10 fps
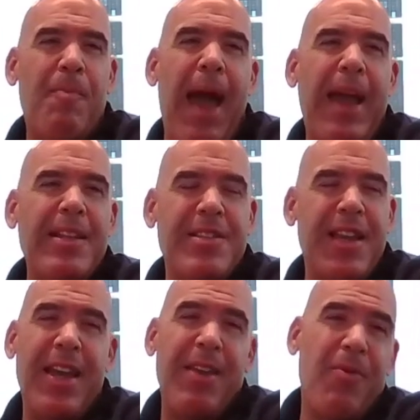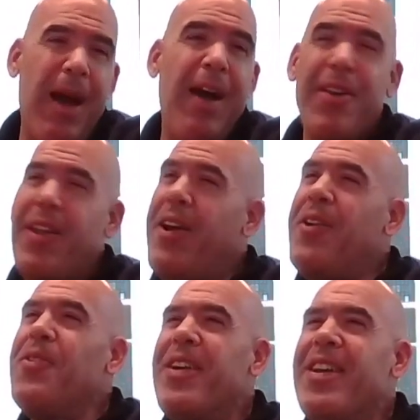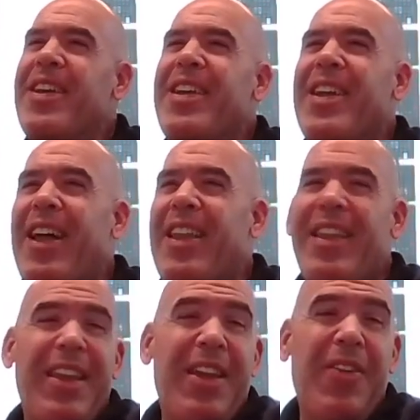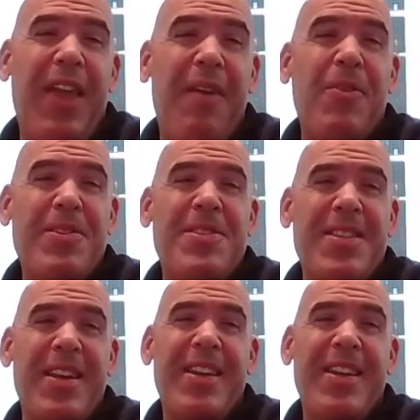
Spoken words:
back and say, wow, that was